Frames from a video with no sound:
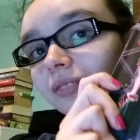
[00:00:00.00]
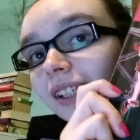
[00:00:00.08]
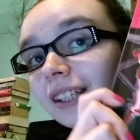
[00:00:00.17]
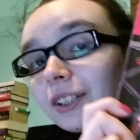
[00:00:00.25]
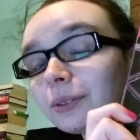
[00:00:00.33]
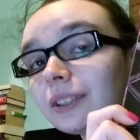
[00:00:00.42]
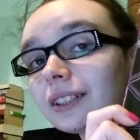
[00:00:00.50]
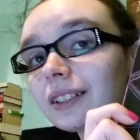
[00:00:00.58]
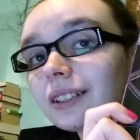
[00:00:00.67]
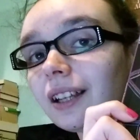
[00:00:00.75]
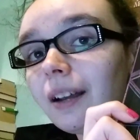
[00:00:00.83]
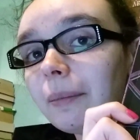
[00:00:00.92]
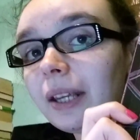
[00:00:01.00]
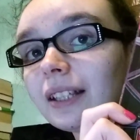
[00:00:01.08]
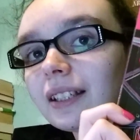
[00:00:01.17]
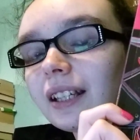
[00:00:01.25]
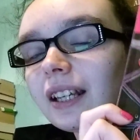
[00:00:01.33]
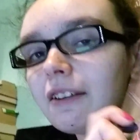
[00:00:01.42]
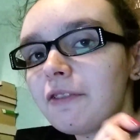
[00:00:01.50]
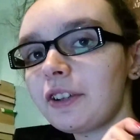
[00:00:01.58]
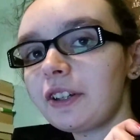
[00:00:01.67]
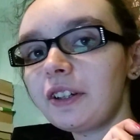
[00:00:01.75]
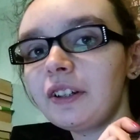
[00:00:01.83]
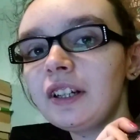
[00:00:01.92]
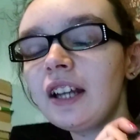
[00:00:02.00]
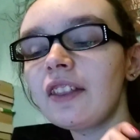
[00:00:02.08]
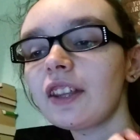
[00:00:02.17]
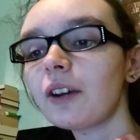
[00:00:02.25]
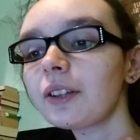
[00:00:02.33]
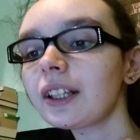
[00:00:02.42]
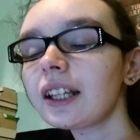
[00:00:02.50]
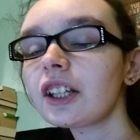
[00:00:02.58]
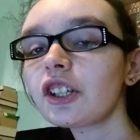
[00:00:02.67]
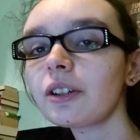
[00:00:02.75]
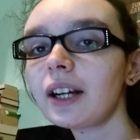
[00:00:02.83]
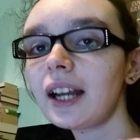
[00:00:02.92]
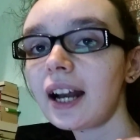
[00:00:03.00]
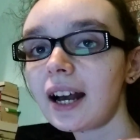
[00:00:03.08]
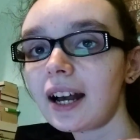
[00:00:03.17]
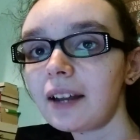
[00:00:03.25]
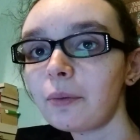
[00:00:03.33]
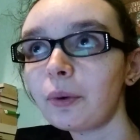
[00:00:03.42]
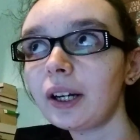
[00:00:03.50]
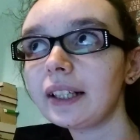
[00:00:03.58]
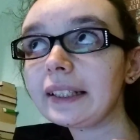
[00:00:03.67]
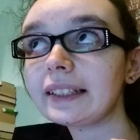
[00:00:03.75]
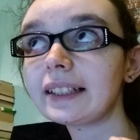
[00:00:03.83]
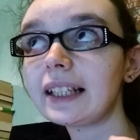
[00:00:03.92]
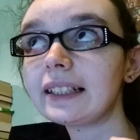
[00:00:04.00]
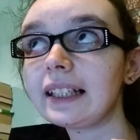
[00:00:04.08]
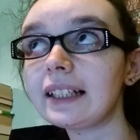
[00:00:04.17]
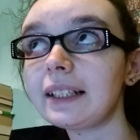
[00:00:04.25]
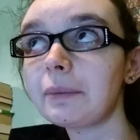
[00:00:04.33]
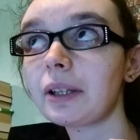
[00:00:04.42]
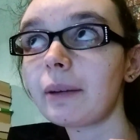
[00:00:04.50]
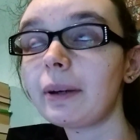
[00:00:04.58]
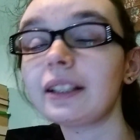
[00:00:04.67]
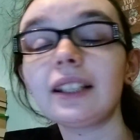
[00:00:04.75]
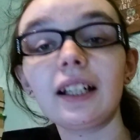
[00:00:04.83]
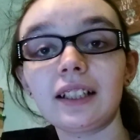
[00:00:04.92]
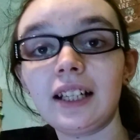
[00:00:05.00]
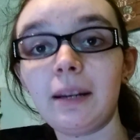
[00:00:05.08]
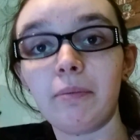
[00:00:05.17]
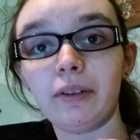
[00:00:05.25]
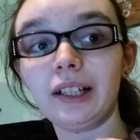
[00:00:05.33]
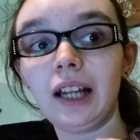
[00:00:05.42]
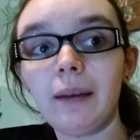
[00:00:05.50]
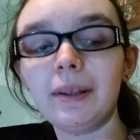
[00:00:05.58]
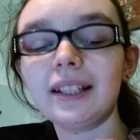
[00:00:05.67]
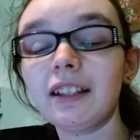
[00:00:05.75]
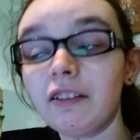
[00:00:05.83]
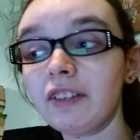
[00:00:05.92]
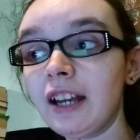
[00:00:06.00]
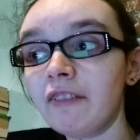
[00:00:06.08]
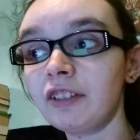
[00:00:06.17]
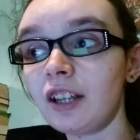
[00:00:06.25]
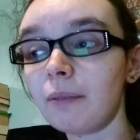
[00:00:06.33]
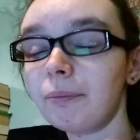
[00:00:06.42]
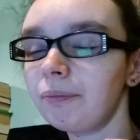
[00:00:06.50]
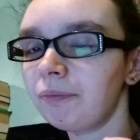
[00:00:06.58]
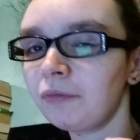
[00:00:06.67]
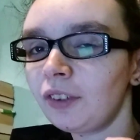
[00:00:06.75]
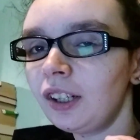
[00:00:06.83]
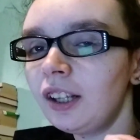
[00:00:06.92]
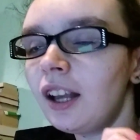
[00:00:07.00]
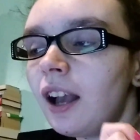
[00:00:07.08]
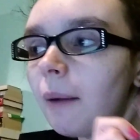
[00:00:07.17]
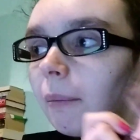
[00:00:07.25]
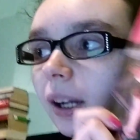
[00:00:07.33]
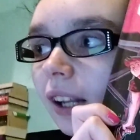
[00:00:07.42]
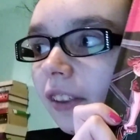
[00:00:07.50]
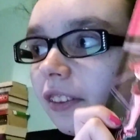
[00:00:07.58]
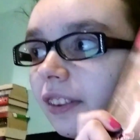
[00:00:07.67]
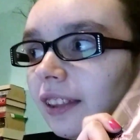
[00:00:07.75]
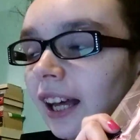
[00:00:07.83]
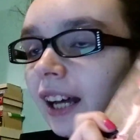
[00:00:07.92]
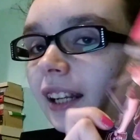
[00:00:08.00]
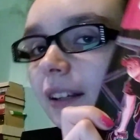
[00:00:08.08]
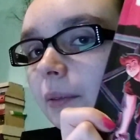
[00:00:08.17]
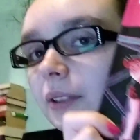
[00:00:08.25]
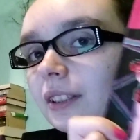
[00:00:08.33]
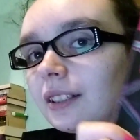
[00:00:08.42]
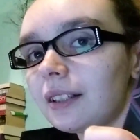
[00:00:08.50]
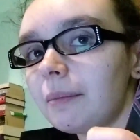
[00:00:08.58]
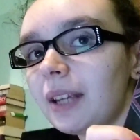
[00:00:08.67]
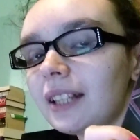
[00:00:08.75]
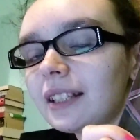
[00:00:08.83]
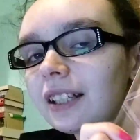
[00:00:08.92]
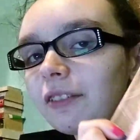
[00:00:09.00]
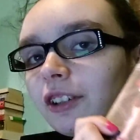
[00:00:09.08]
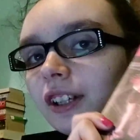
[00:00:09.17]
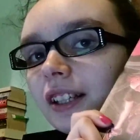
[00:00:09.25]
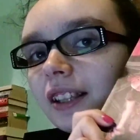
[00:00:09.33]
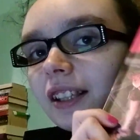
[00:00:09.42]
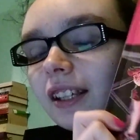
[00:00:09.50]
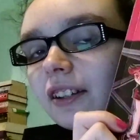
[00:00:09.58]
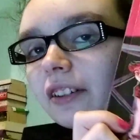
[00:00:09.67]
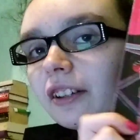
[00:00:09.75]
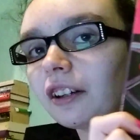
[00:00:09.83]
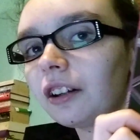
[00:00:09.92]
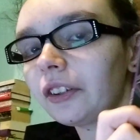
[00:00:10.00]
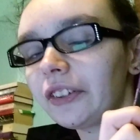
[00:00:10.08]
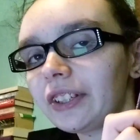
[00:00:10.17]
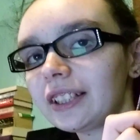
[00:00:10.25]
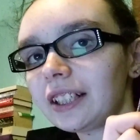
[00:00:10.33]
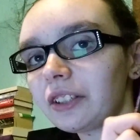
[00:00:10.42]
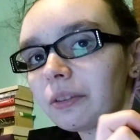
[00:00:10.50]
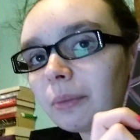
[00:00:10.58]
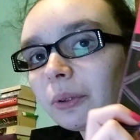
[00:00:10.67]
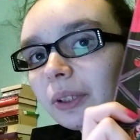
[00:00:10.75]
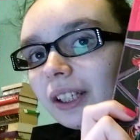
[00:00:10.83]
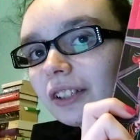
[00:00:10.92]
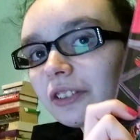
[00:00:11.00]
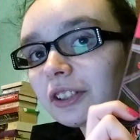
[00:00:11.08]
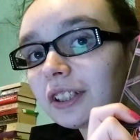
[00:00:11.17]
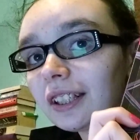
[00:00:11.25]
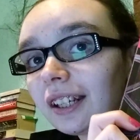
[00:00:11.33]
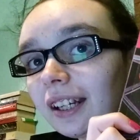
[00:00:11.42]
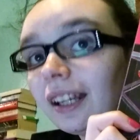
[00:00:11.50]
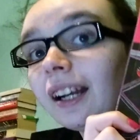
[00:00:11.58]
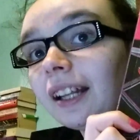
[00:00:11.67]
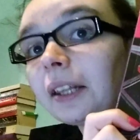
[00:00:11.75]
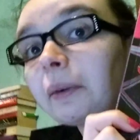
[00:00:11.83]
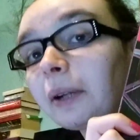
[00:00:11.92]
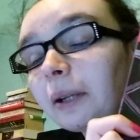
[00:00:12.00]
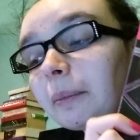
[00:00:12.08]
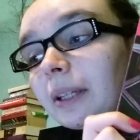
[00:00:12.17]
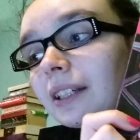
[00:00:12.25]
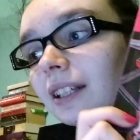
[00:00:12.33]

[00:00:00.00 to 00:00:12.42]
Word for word: this was amazing. If you're, the only issue I had was they said something about duct tape one time instead of gaff tape. But other than that, it was amazing. If you're in a theater at all or this sounds remotely interesting, I highly recommend